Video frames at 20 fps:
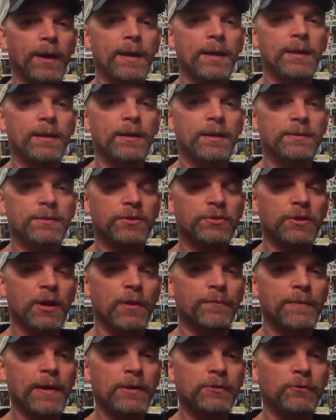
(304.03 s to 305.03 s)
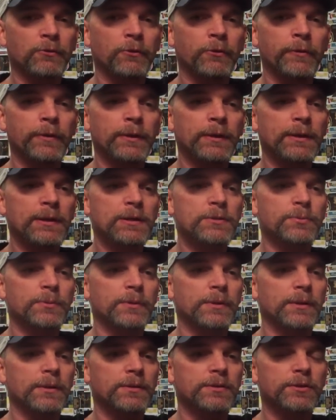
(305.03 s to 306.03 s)
Way is a Shout Factory release
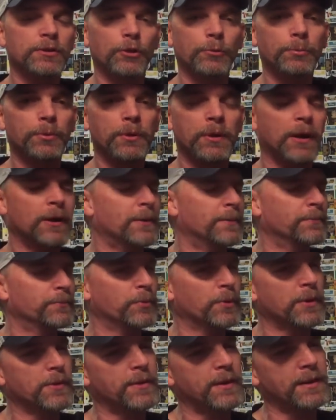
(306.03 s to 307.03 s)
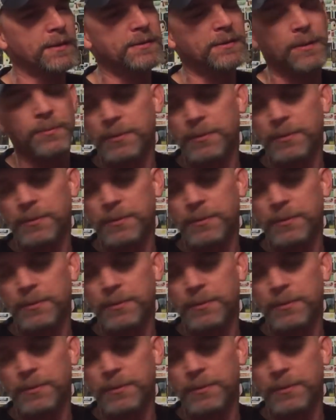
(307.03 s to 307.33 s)
with a steelbook um, with a